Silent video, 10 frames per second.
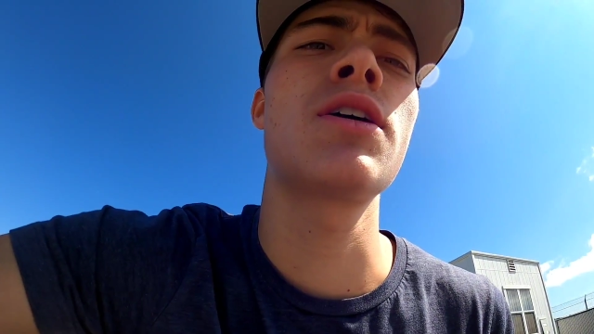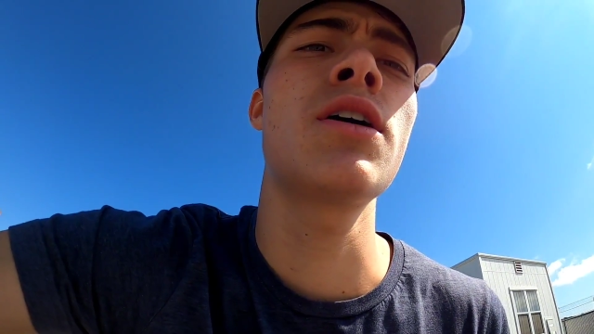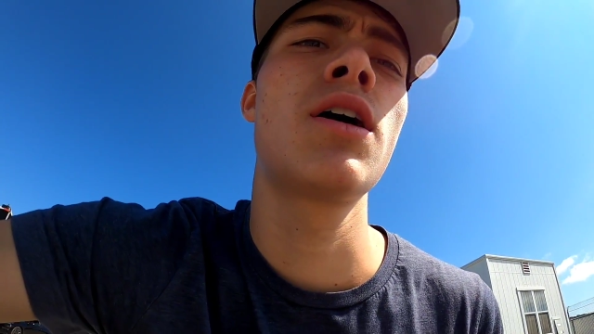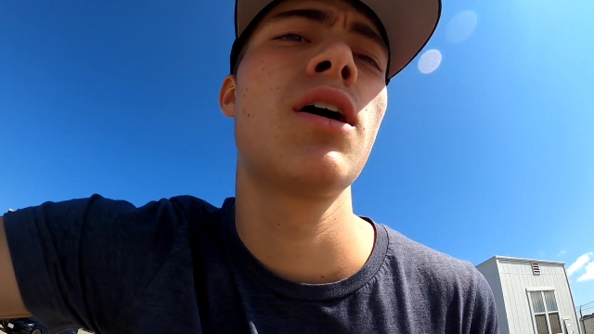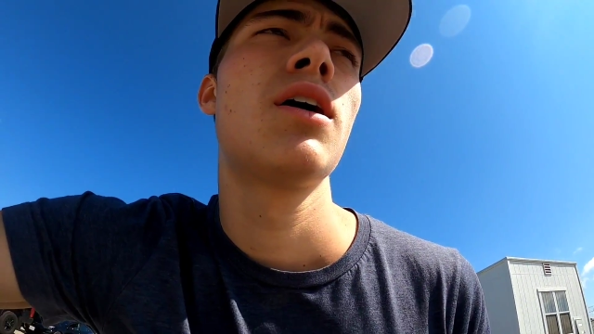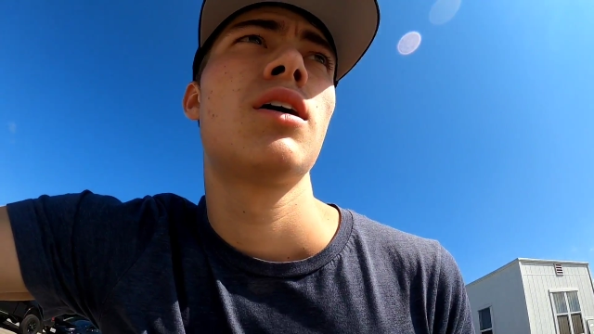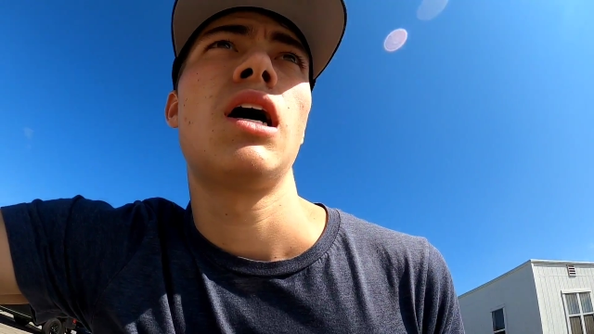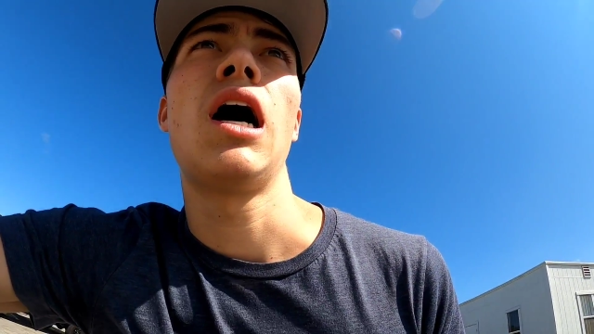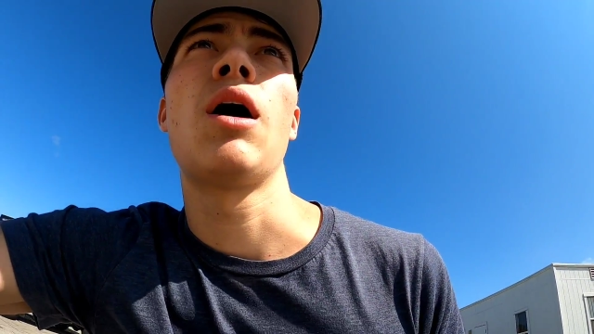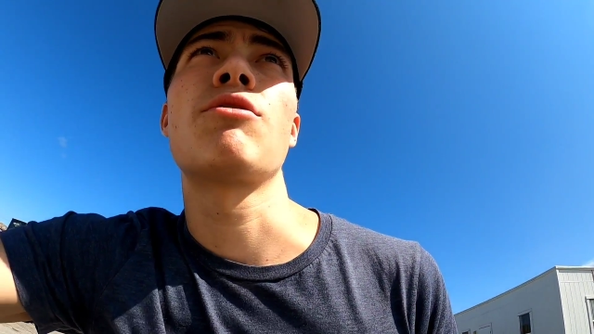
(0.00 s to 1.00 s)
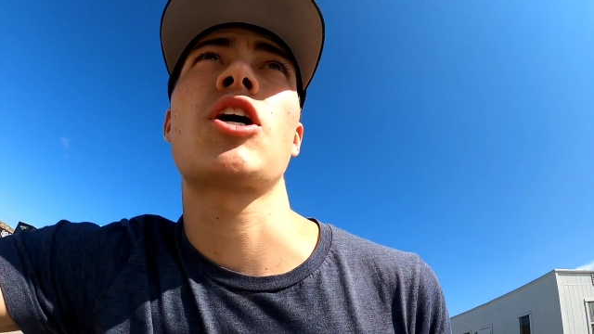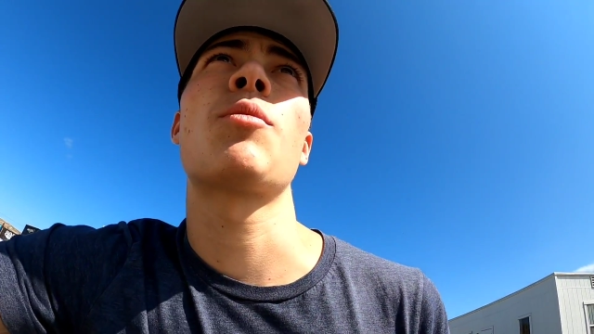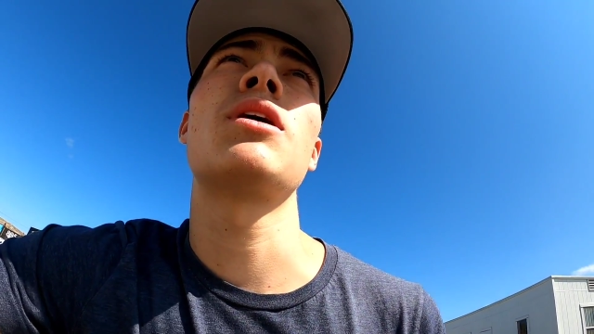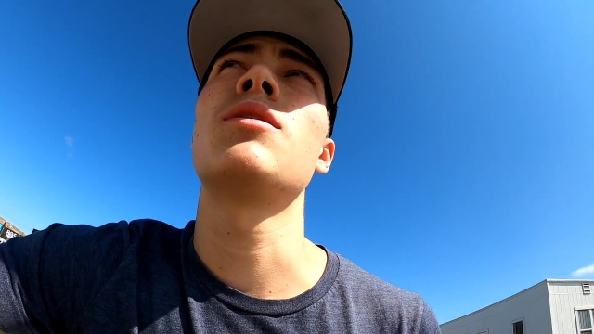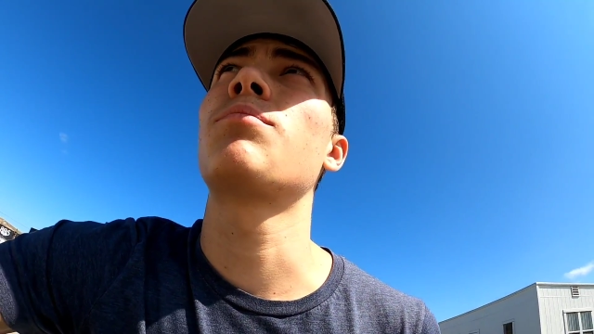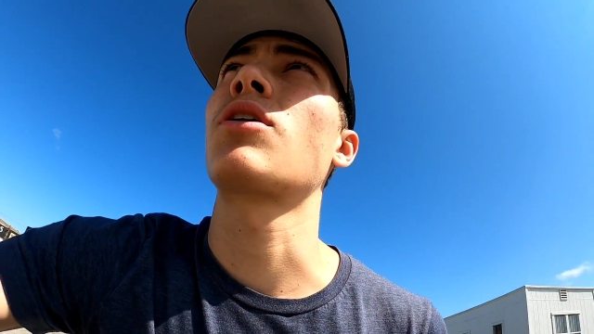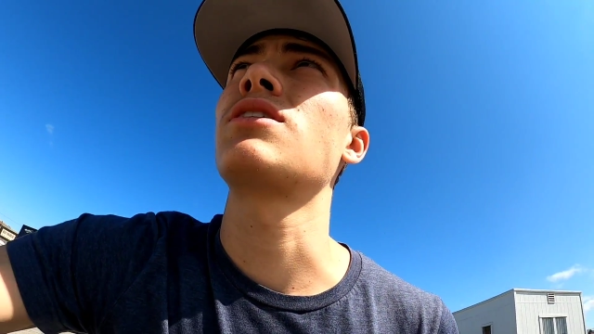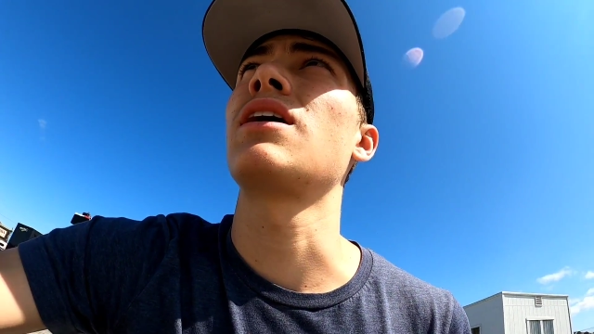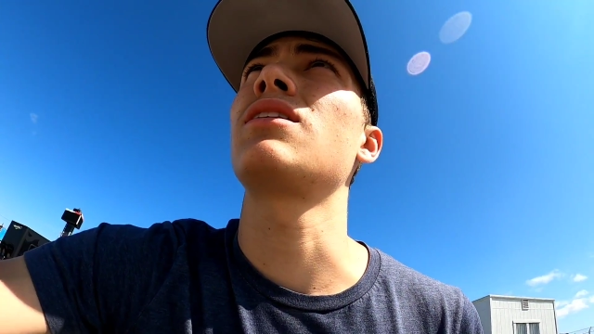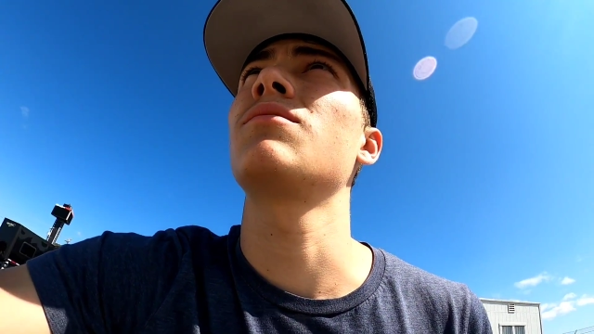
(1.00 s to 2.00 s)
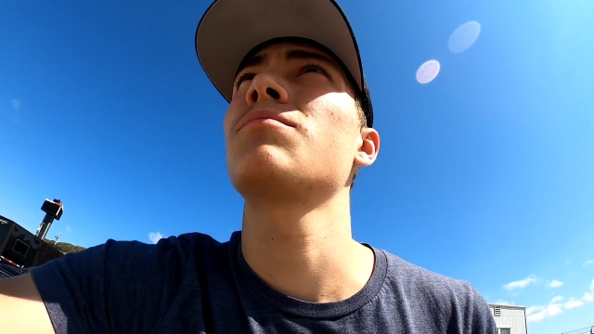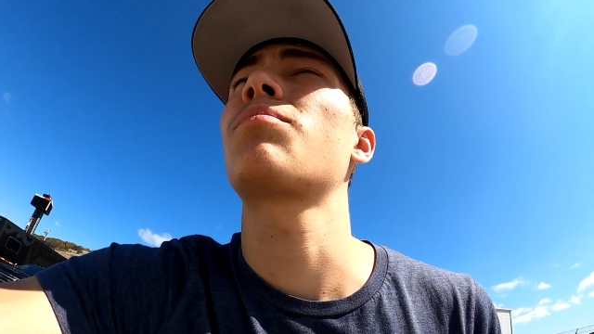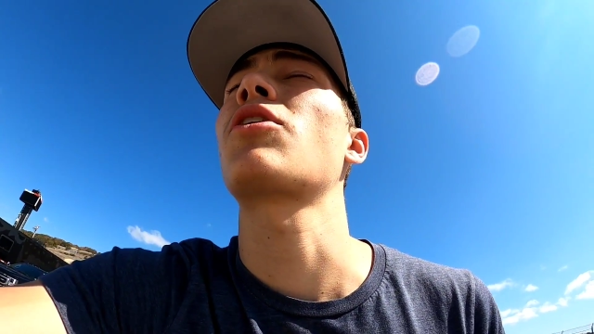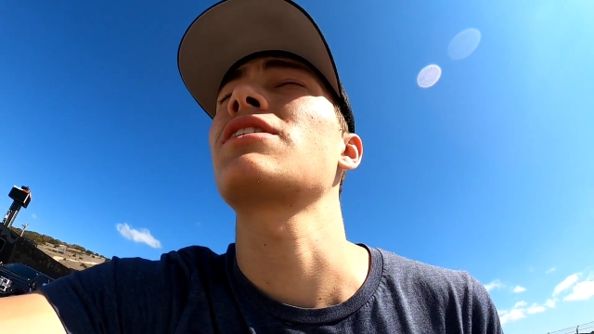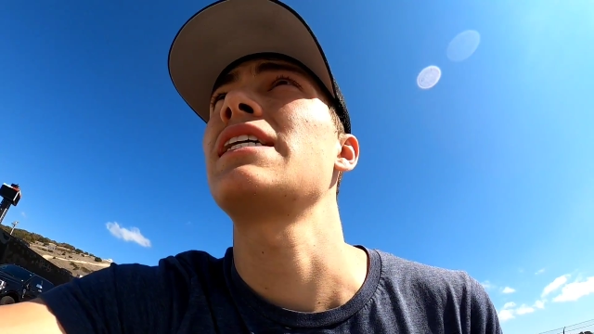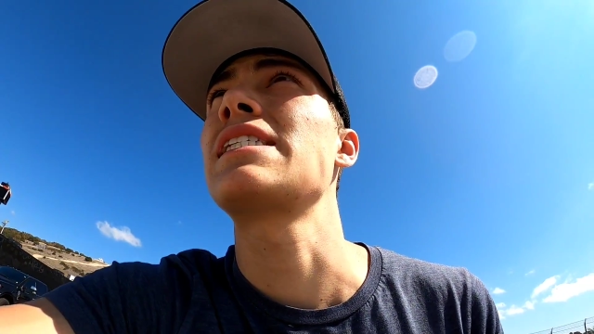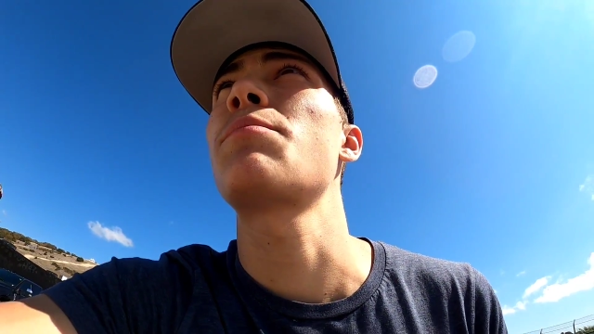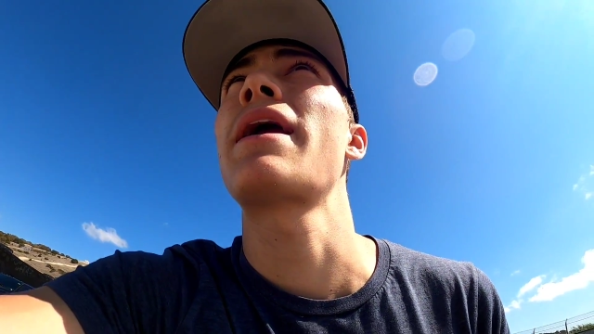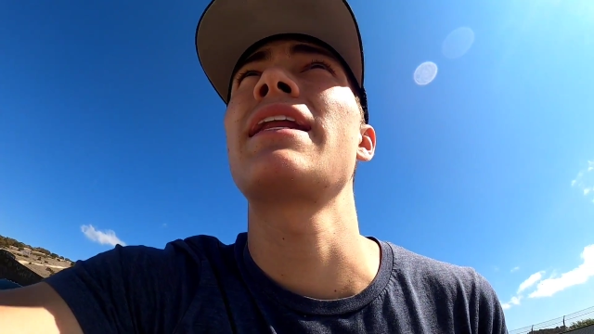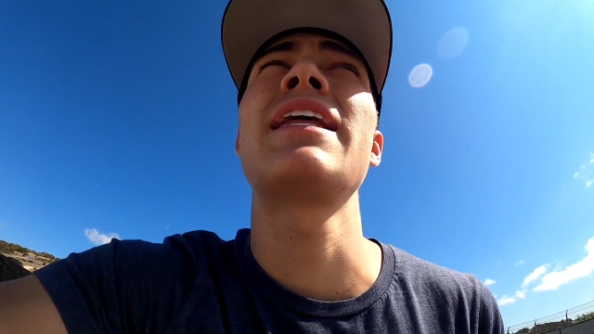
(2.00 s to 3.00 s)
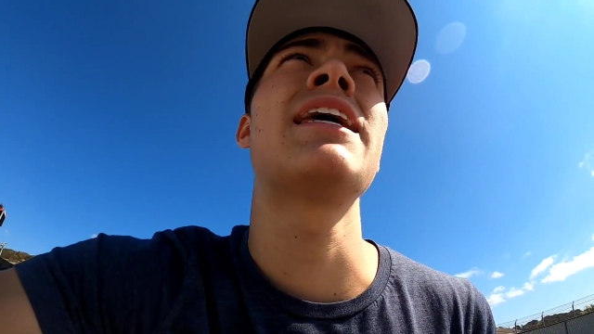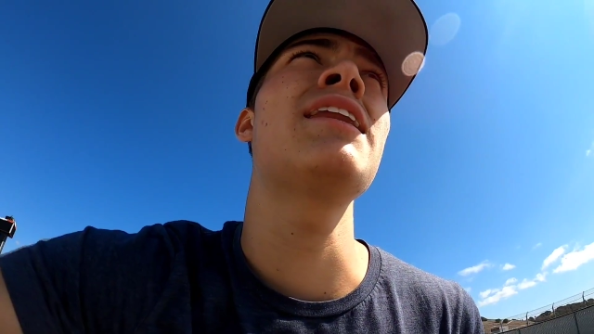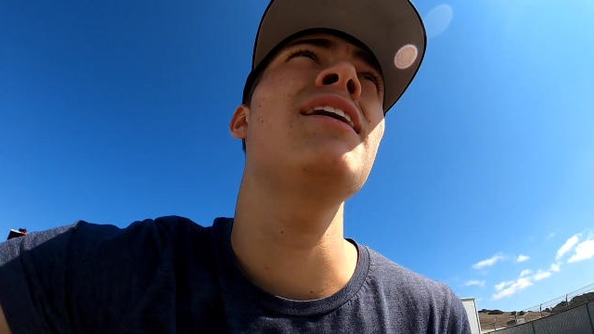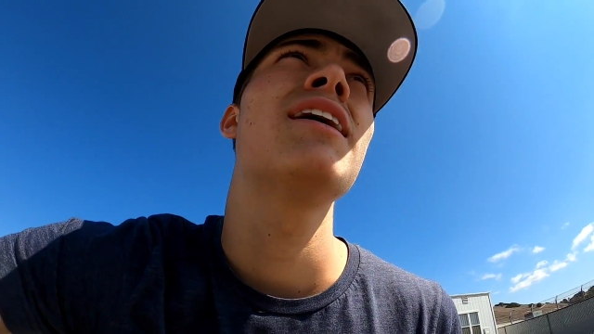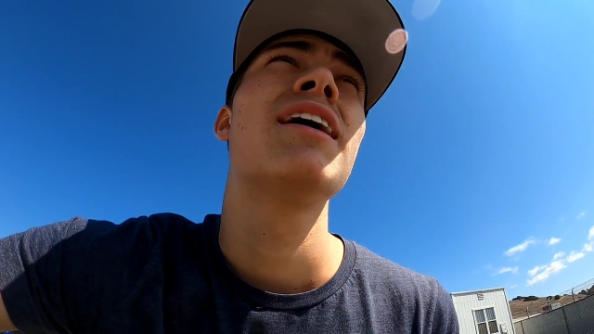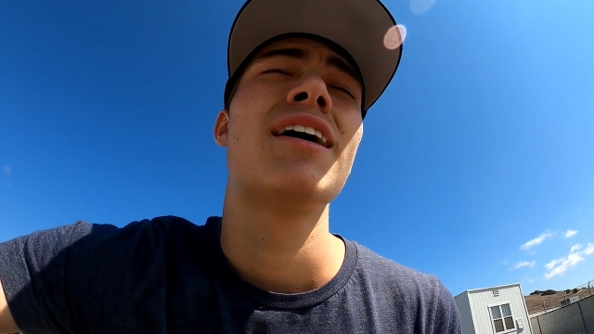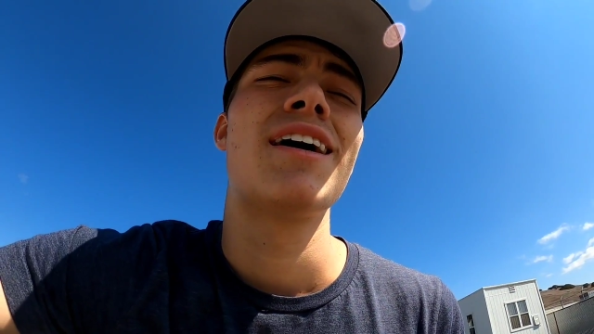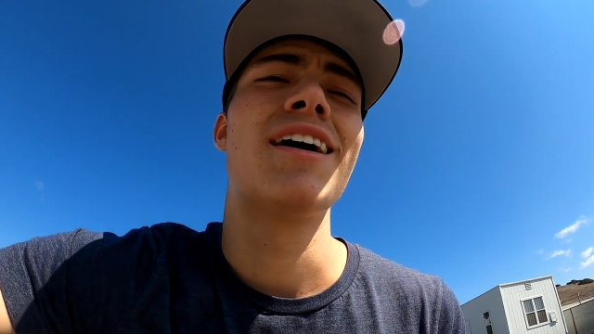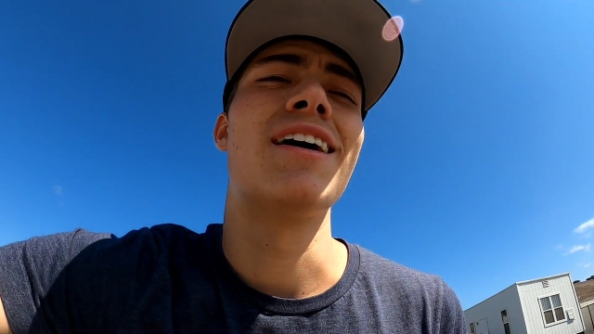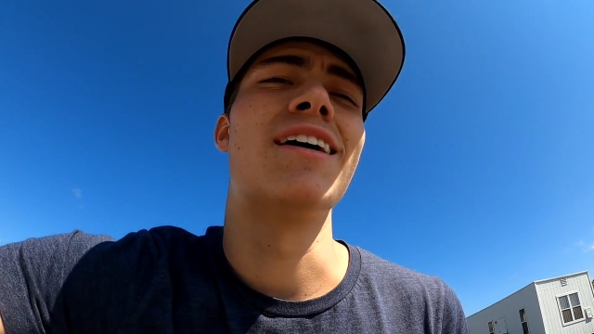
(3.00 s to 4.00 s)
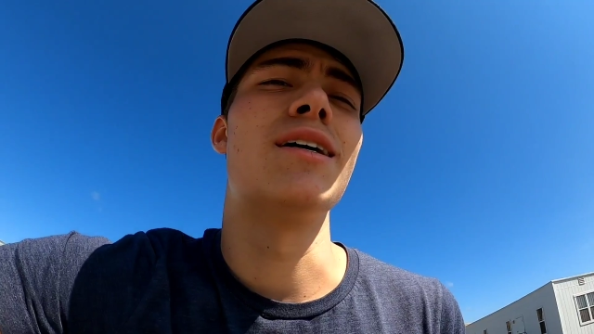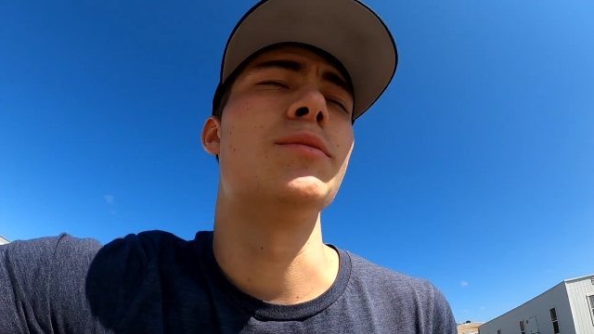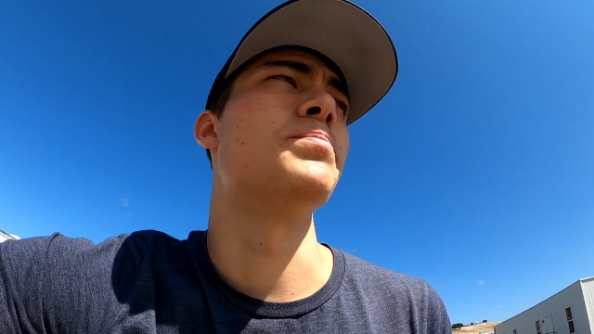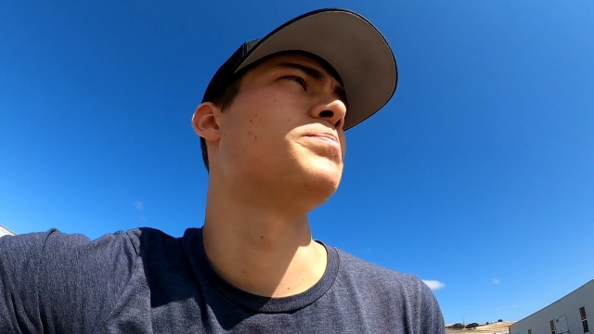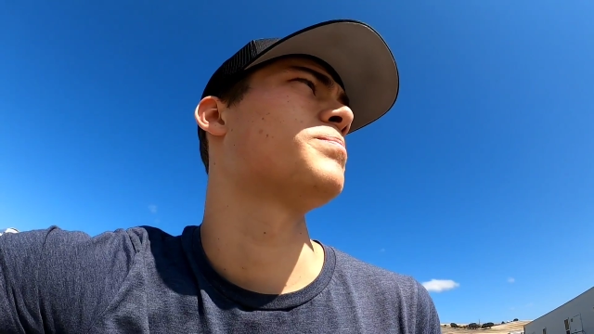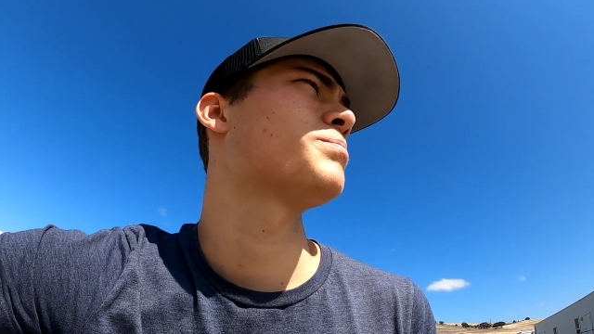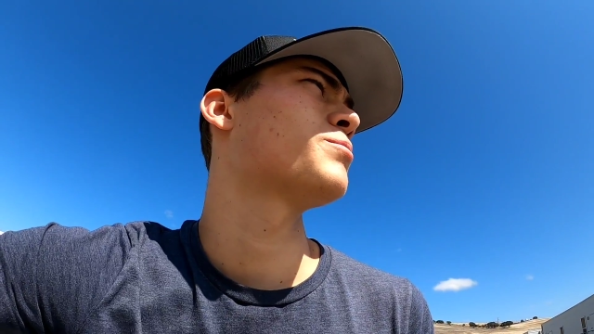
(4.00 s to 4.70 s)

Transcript: year uh, which I'll be partake participating in um,